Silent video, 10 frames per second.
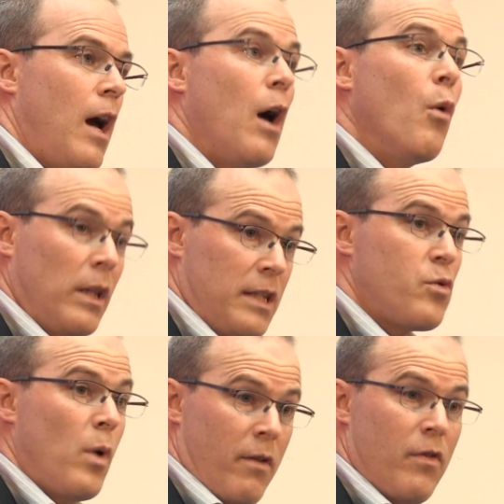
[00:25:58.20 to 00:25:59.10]
or at
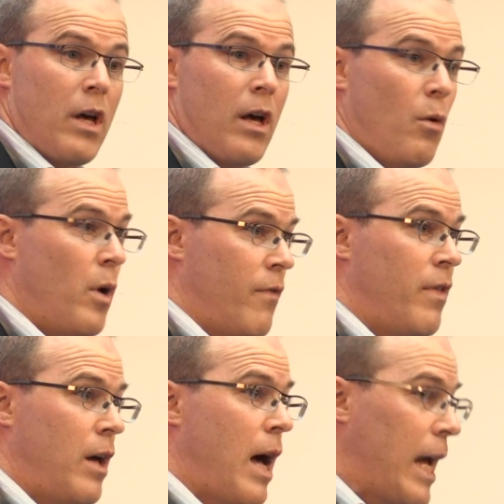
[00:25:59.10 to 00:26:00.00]
least one of
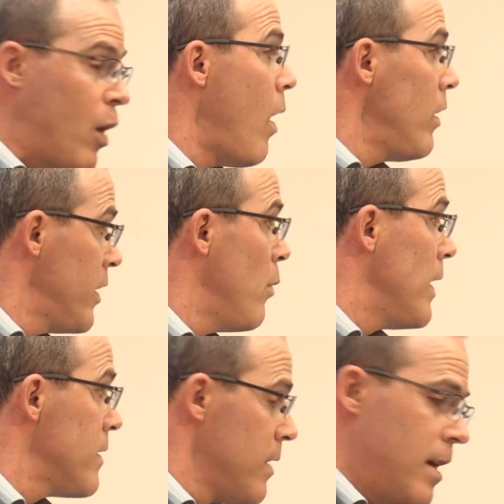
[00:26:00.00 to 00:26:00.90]
the high quality
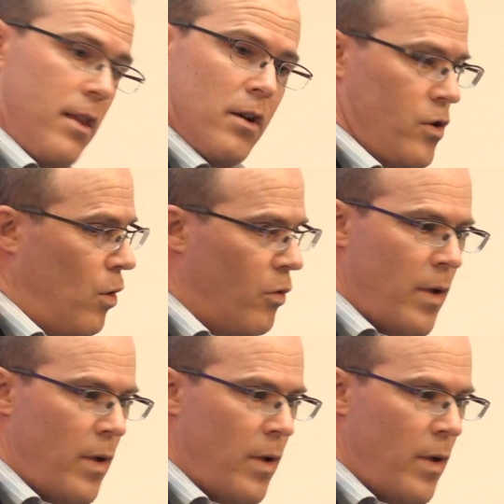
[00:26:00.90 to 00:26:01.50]
ones, there's a whole